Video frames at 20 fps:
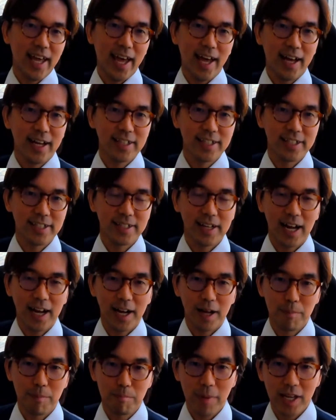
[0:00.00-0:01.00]
and
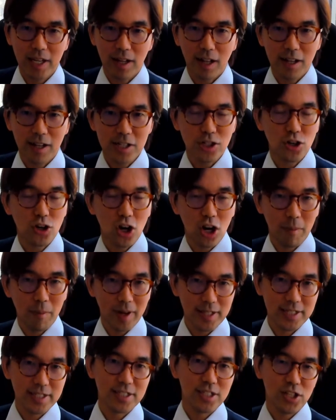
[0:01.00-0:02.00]
uh, make also
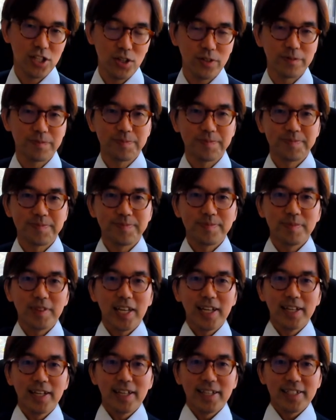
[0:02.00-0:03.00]
comments too.
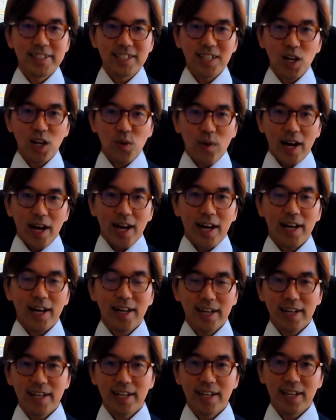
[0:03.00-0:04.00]
So uh,
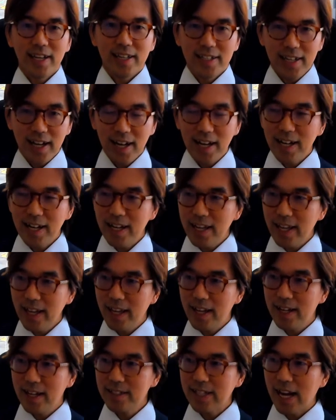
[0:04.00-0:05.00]
yeah,
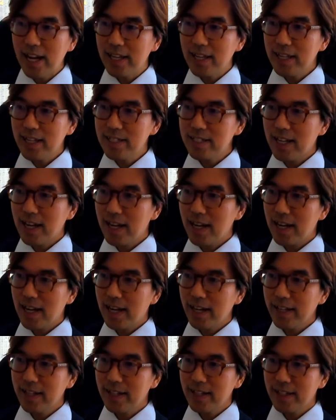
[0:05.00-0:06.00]
and I guess
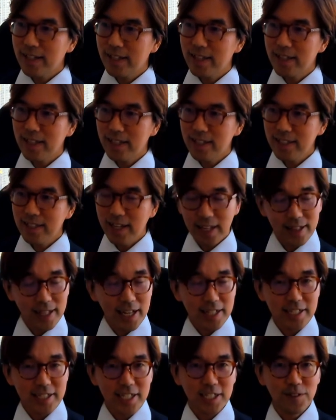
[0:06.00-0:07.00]
uh, yeah,
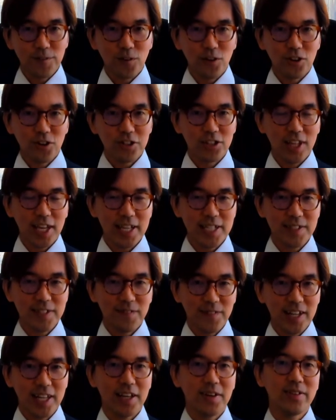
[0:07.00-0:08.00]
that's it for today's
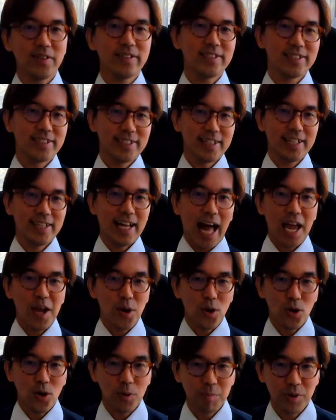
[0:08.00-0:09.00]
video. I
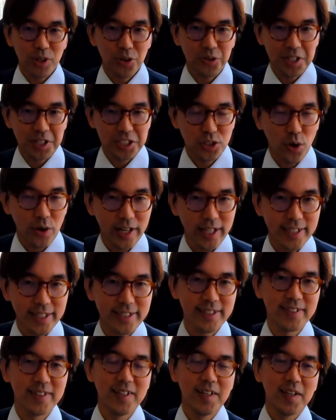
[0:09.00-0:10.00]
hope you enjoyed
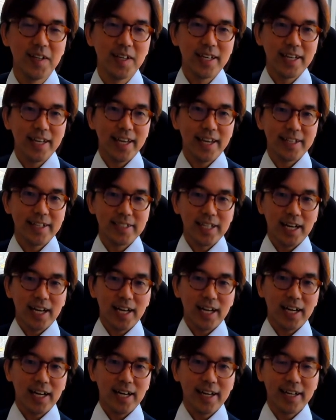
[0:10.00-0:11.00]
it, and
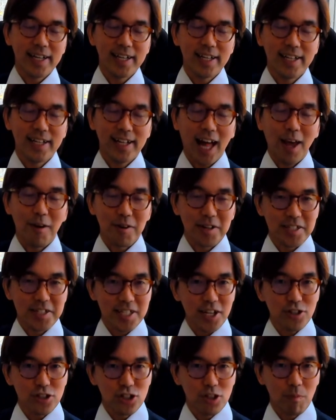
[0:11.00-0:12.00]
uh, I will
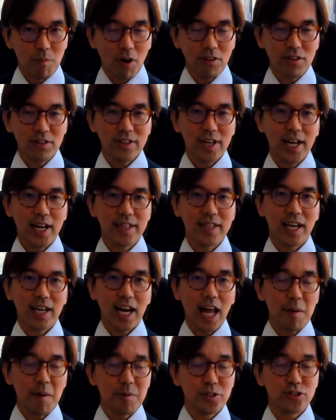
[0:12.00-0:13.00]
see you tomorrow at
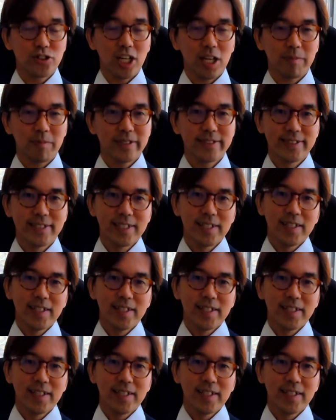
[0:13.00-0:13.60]
the live stream.